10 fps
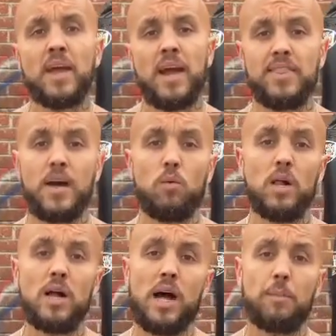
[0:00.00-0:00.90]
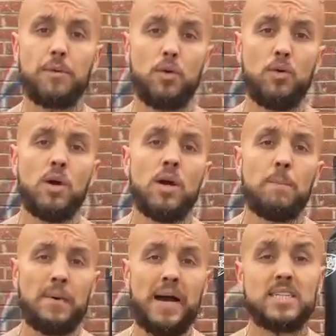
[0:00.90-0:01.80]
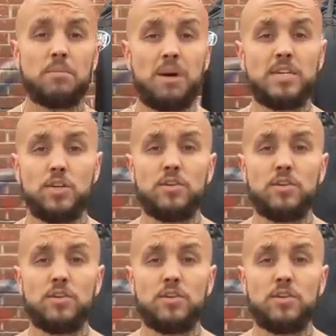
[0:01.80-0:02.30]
and that will help you maximize your